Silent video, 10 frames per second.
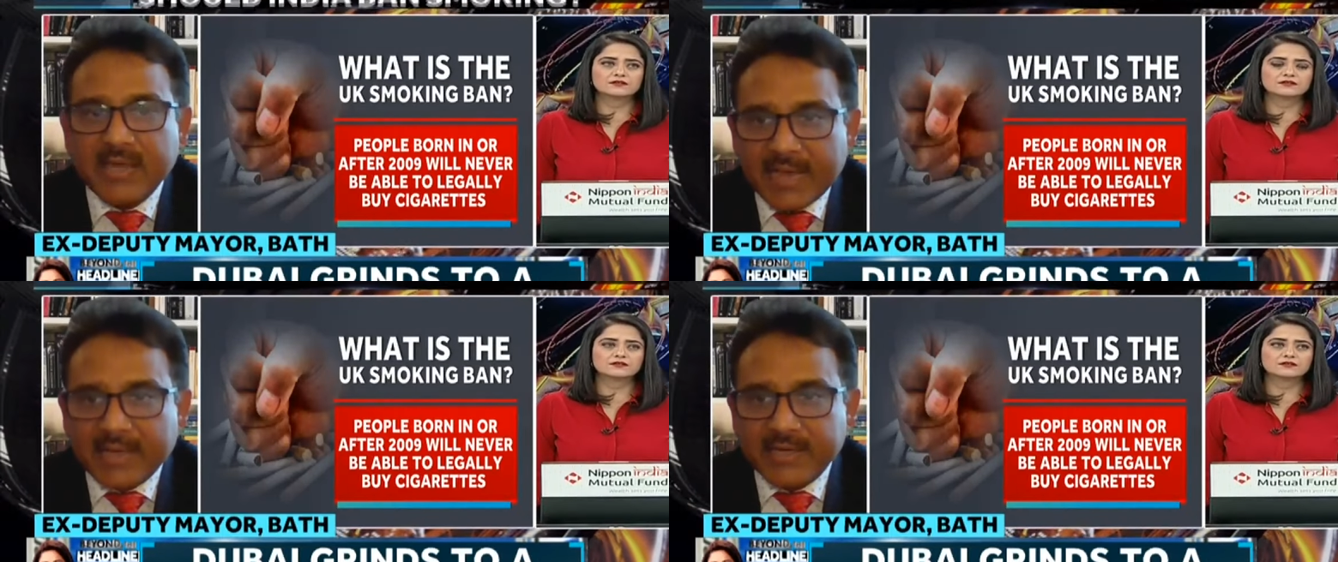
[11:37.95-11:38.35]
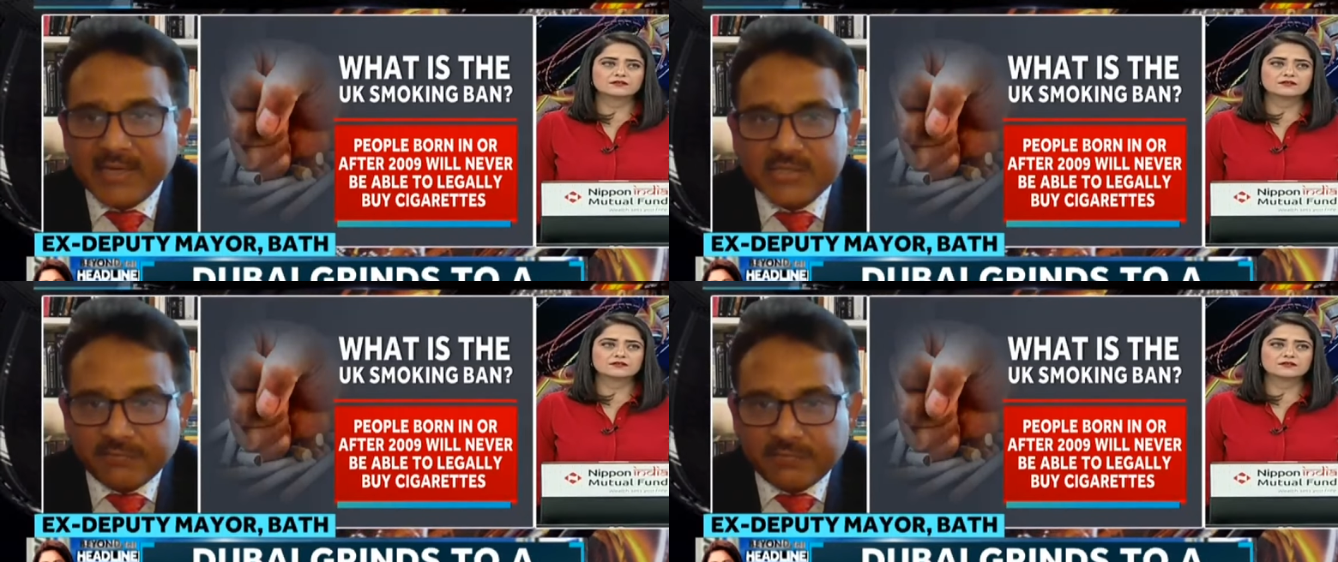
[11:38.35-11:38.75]
Speaker 1: and it
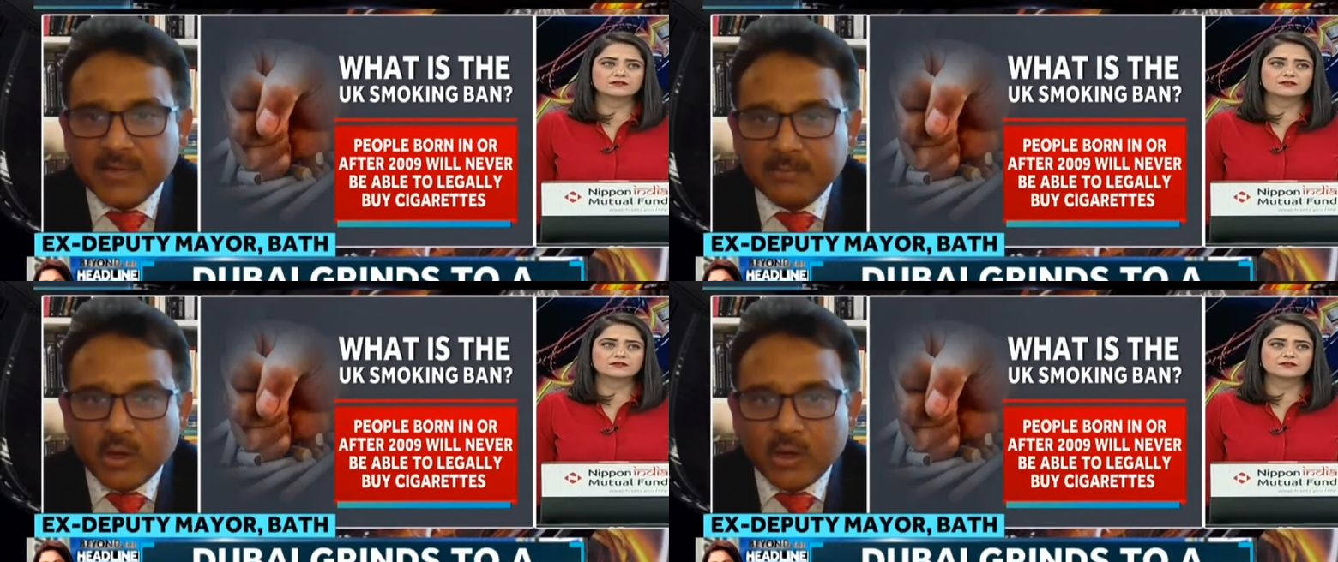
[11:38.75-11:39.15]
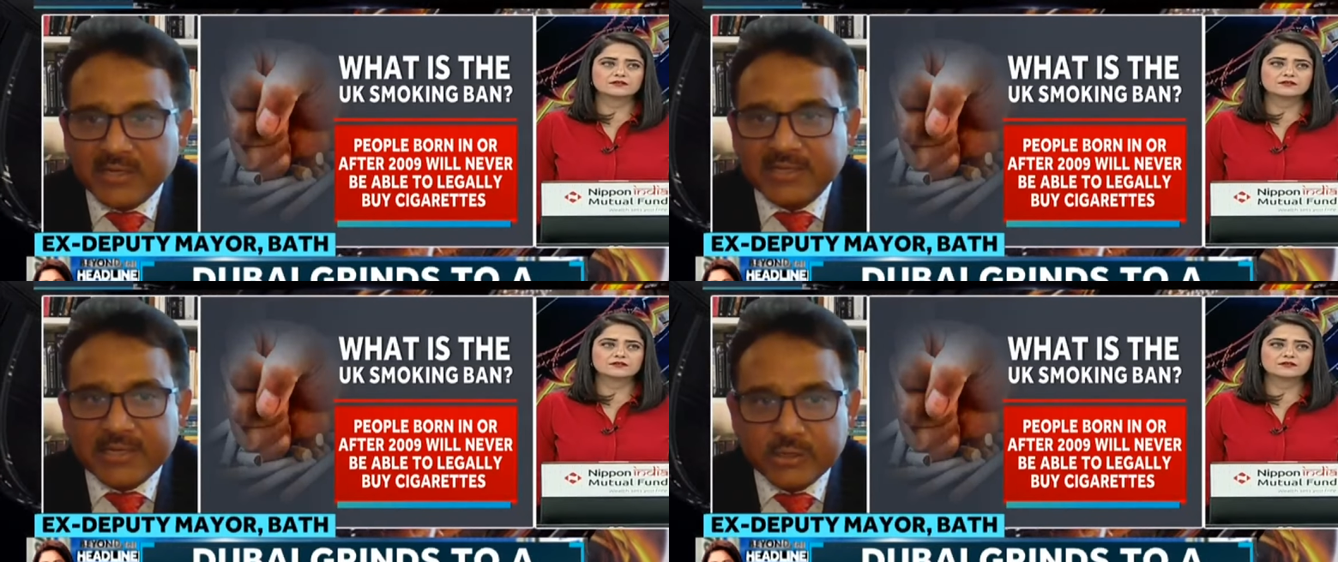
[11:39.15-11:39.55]
is very
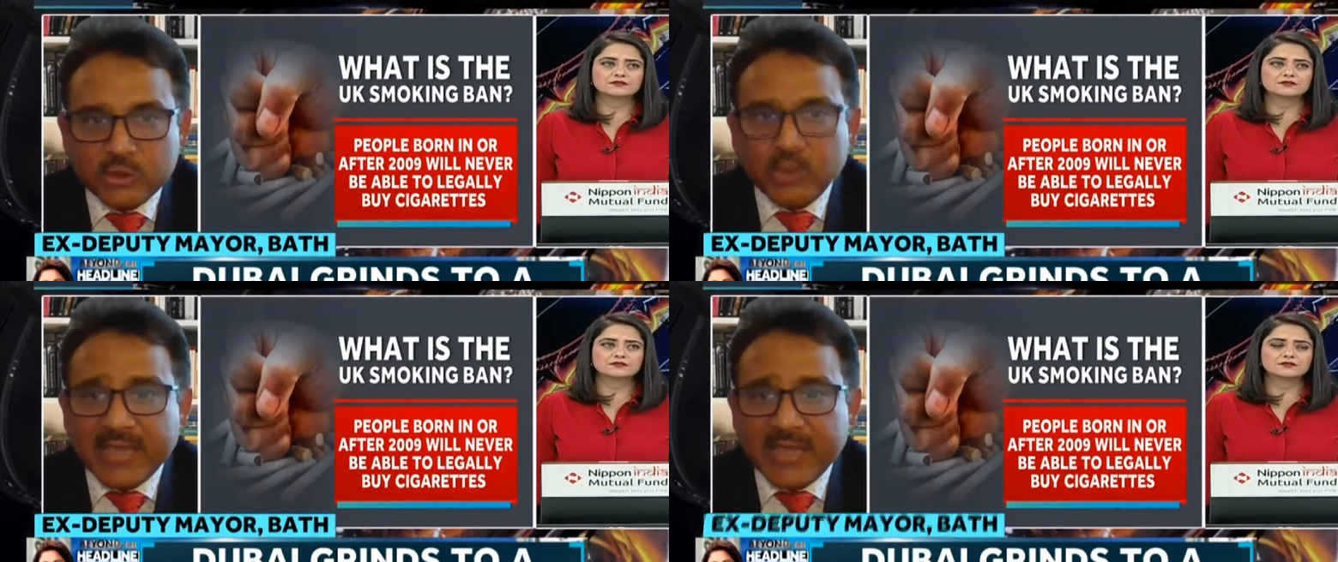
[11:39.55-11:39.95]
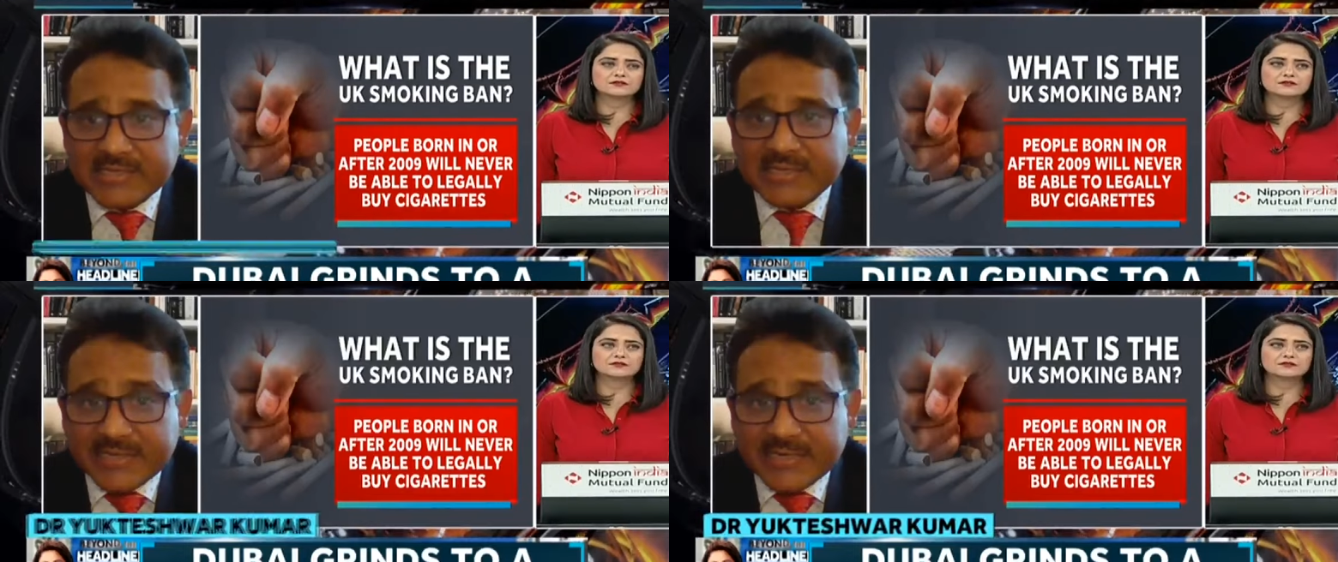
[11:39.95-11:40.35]
important that UK
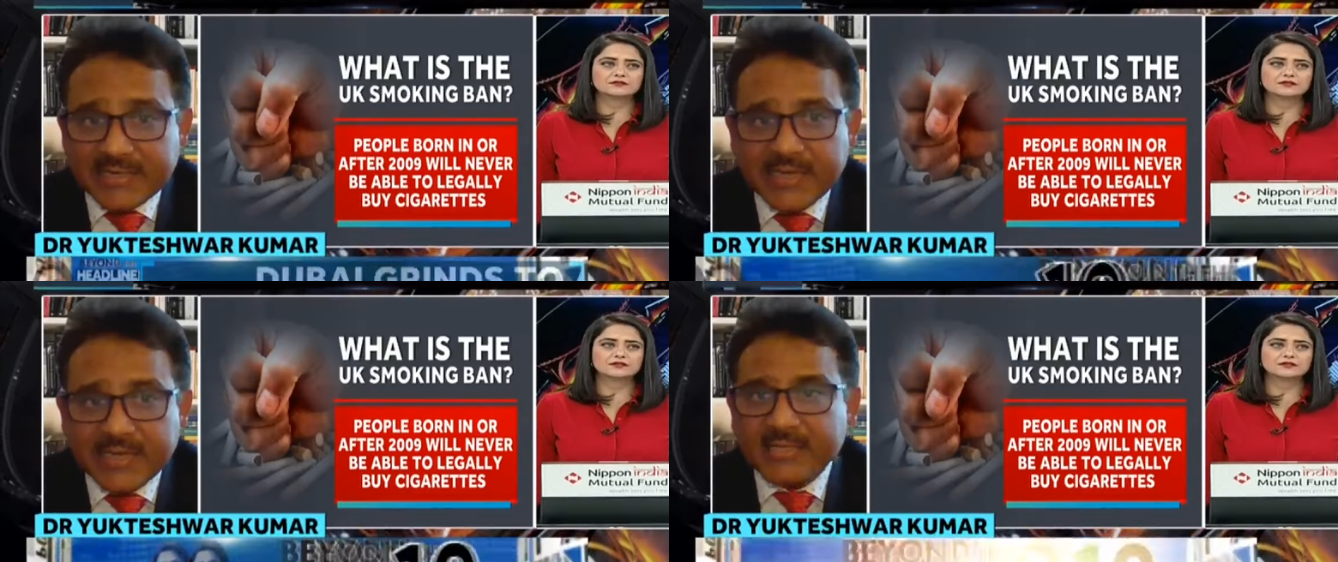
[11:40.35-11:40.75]
is leading.